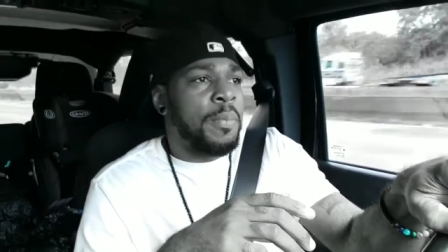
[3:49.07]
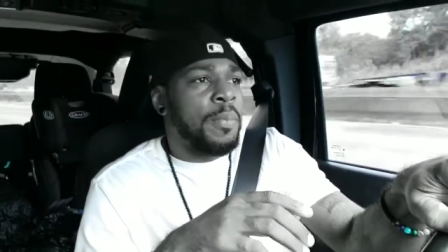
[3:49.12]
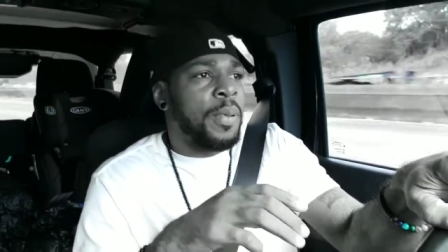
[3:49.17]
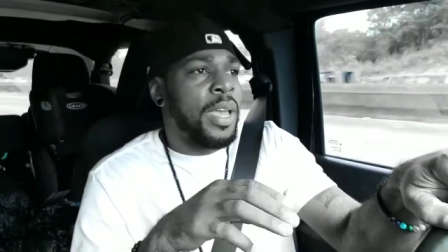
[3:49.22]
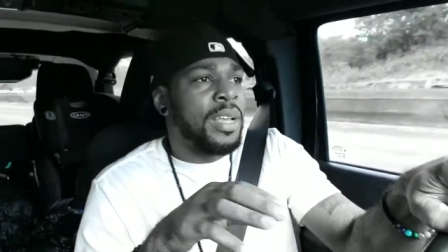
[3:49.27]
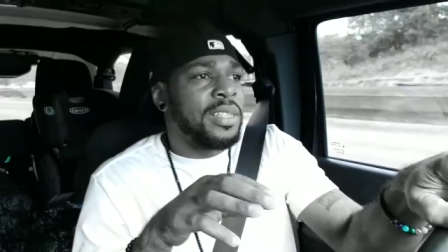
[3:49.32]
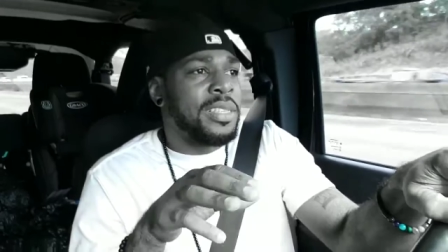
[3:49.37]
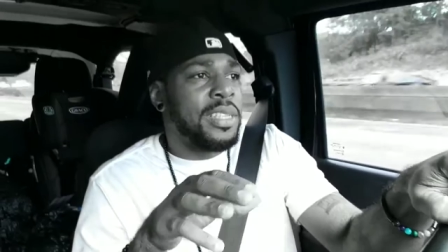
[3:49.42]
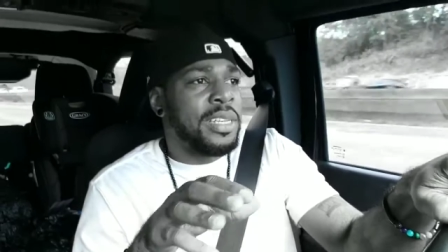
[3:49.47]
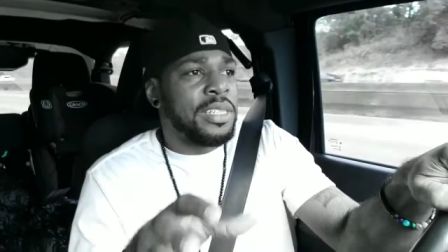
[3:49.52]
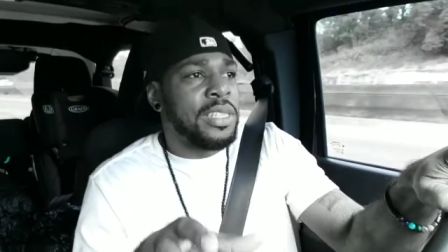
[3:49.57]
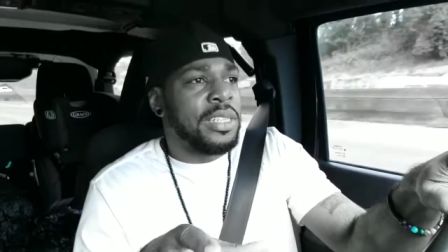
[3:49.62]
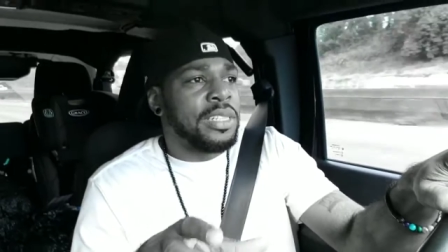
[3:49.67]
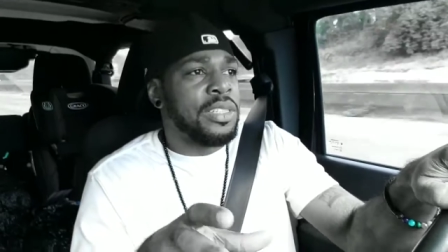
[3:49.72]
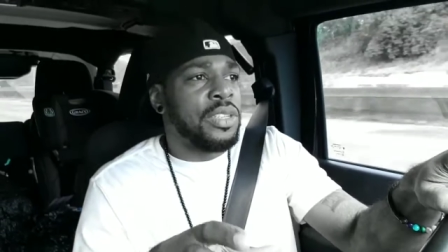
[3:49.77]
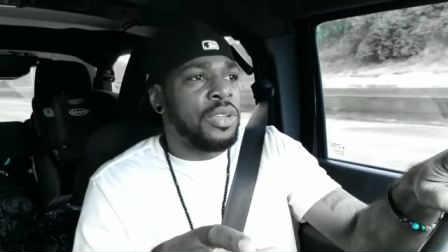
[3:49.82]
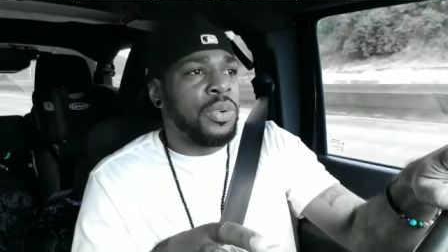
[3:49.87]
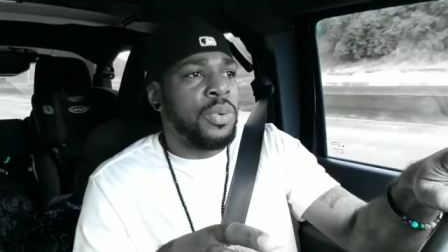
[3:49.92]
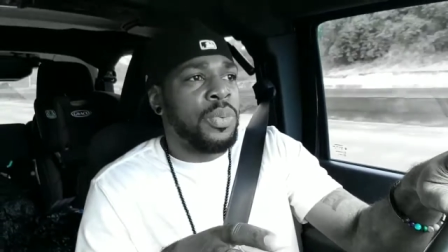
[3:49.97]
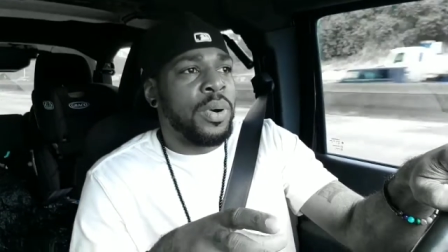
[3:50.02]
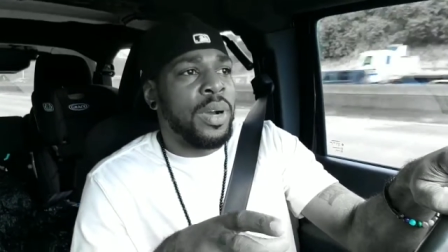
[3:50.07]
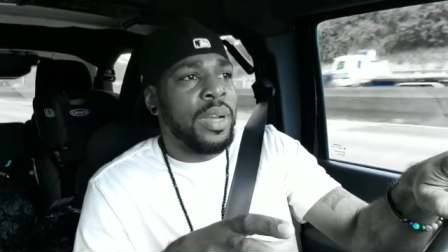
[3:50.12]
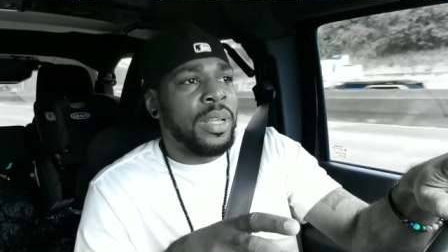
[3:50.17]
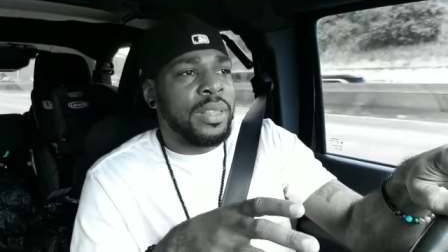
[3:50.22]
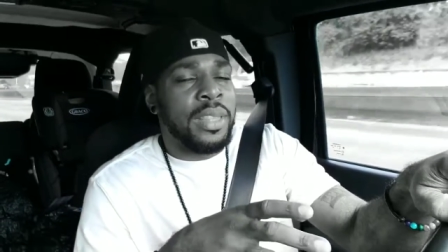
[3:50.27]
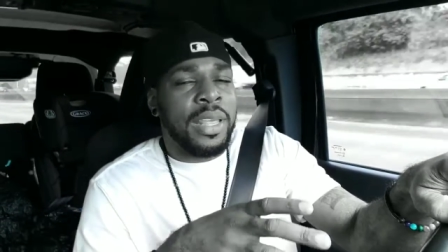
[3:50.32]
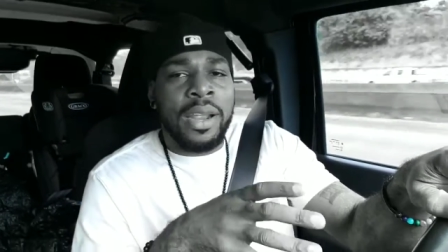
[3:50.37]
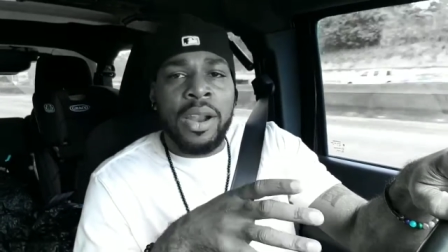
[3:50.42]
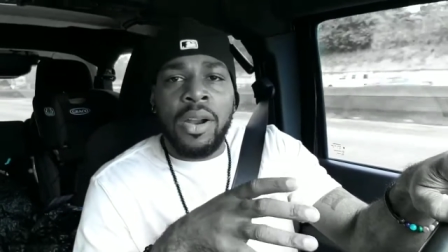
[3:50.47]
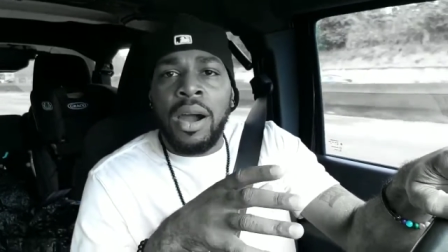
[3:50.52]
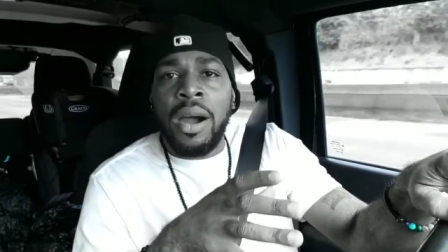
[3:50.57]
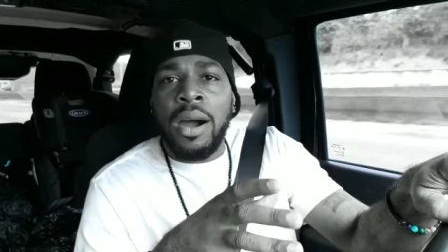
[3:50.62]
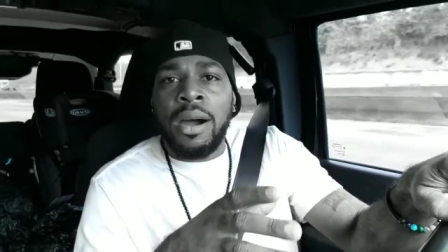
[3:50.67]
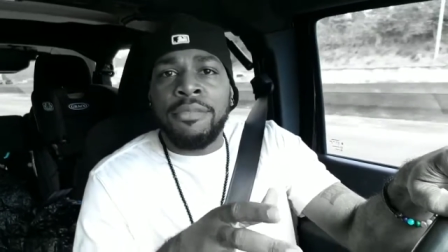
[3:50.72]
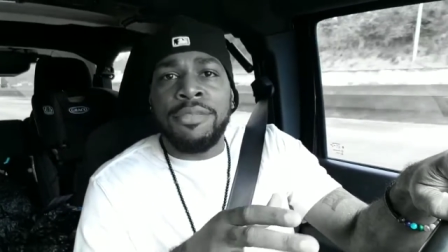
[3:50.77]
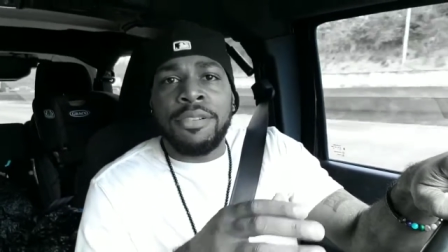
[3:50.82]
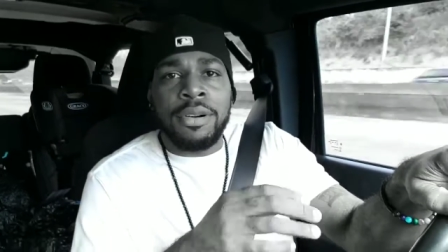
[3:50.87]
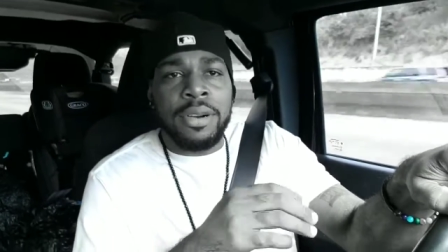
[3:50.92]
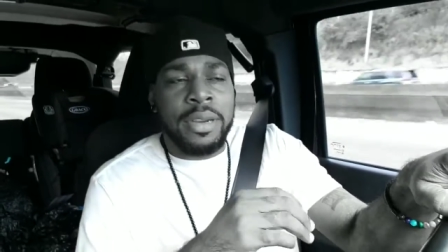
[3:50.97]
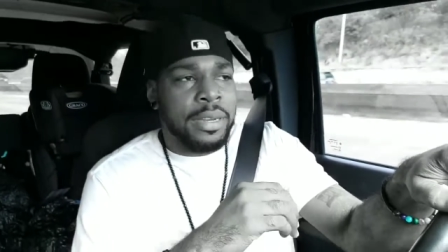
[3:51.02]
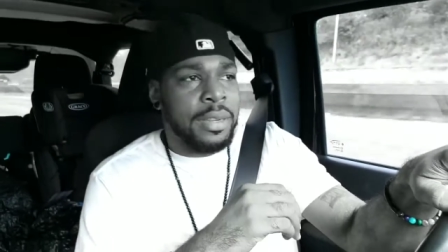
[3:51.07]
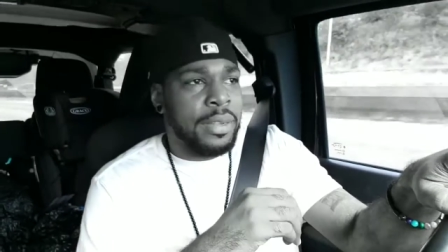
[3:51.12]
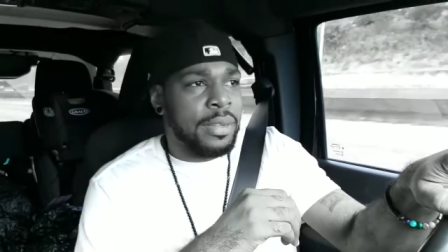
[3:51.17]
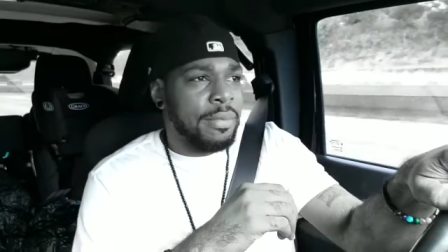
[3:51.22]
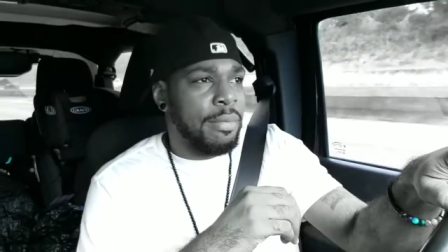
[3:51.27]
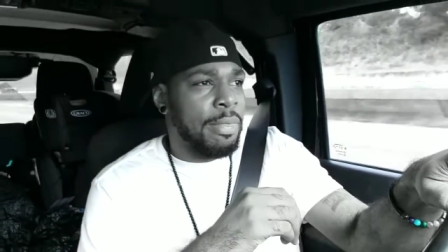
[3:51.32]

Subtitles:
Pay attention to what they're offering,